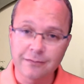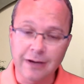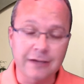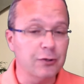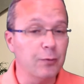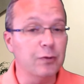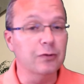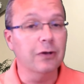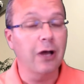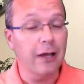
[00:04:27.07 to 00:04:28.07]
I
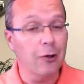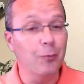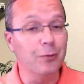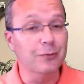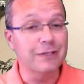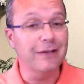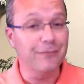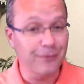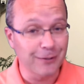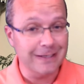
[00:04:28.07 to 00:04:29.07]
hope you stay
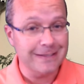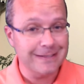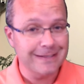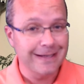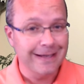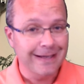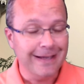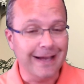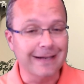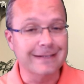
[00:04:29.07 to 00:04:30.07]
fearless.
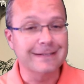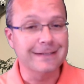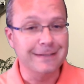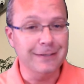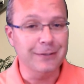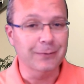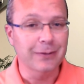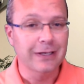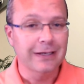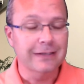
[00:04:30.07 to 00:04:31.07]
And let's continue
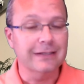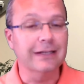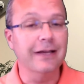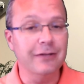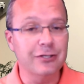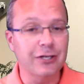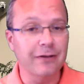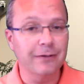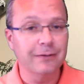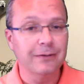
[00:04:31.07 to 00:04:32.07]
to love each
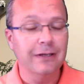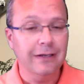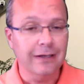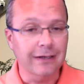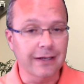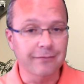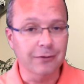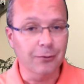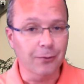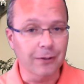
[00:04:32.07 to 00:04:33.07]
other and love the
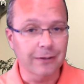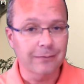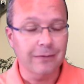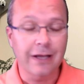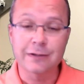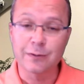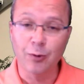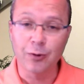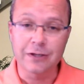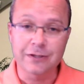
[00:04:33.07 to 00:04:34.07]
Lord and
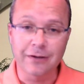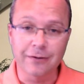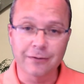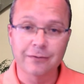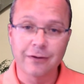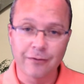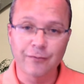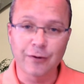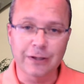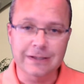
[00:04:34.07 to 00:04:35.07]
support each other
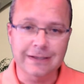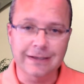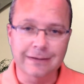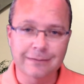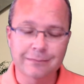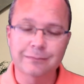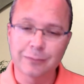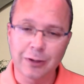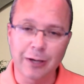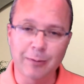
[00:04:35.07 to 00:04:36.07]
fearlessly.
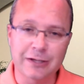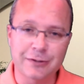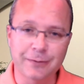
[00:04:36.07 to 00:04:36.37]
God bless you.